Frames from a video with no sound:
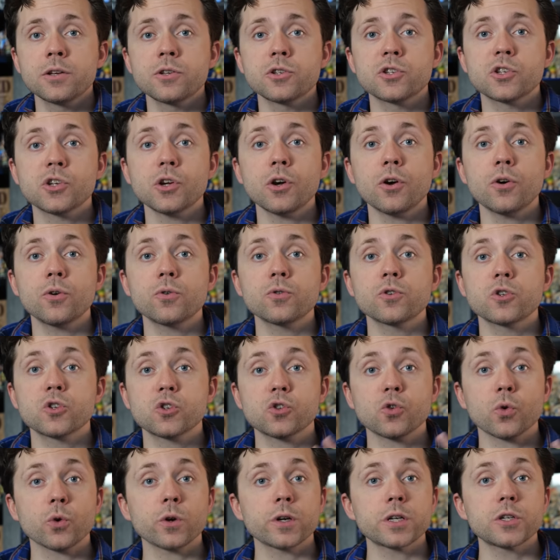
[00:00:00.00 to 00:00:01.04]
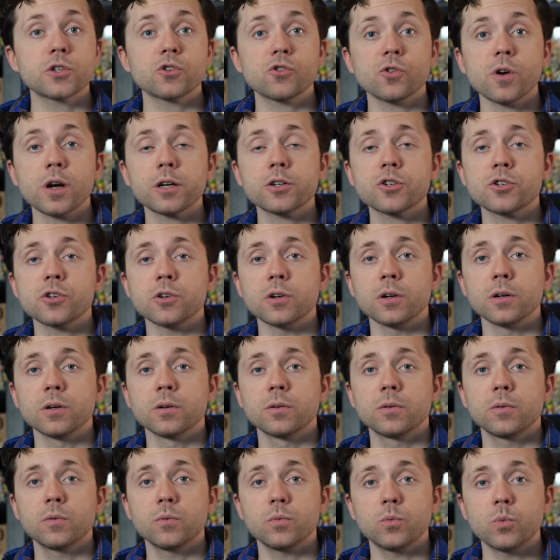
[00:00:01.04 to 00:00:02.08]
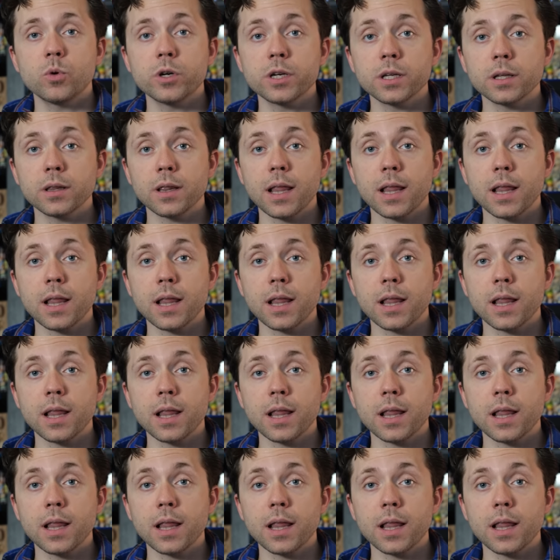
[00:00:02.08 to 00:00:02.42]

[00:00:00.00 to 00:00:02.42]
So, story structure would